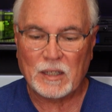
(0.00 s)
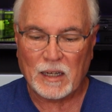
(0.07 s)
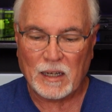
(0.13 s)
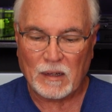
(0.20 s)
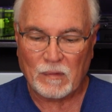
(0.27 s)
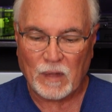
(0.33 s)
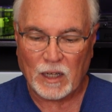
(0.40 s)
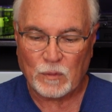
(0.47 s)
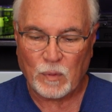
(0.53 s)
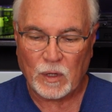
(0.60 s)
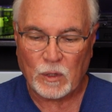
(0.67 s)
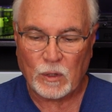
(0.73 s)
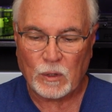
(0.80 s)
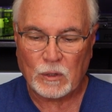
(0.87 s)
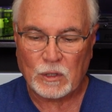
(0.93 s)
that's
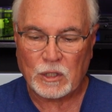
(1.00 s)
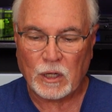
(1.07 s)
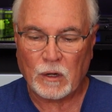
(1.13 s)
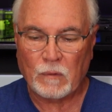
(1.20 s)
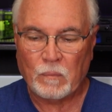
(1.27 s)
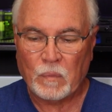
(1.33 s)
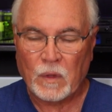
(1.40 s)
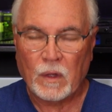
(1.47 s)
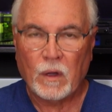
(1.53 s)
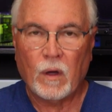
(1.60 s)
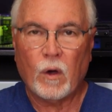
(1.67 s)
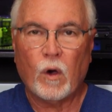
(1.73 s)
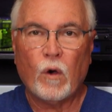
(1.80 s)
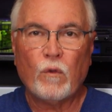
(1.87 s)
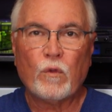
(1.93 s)
pretty cool. So
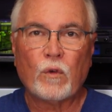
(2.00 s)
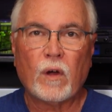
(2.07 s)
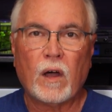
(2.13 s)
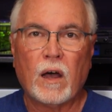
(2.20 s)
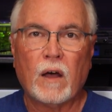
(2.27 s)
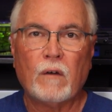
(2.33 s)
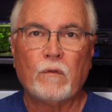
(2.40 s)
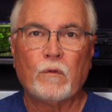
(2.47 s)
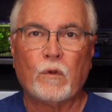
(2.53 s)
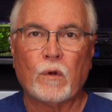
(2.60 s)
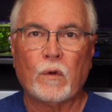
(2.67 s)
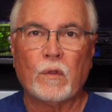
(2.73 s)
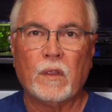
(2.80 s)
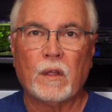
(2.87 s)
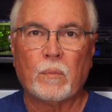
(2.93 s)
overall,
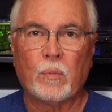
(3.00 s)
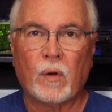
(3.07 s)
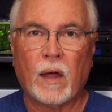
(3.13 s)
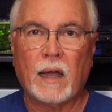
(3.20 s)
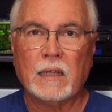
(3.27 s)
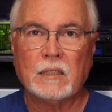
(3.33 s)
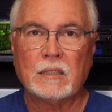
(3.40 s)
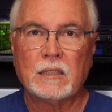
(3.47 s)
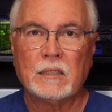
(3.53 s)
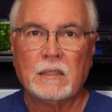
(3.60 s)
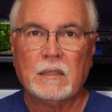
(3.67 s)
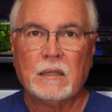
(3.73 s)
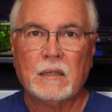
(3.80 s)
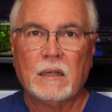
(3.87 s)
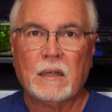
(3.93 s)
for the price,
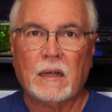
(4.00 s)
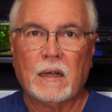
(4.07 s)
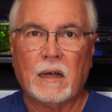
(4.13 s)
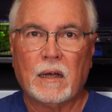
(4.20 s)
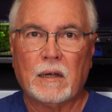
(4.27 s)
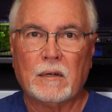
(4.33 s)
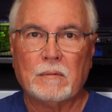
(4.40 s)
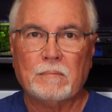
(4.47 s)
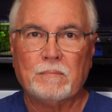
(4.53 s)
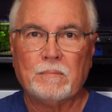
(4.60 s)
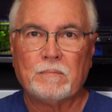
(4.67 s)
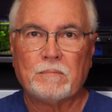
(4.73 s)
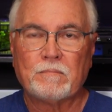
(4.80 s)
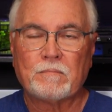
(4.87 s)
I'm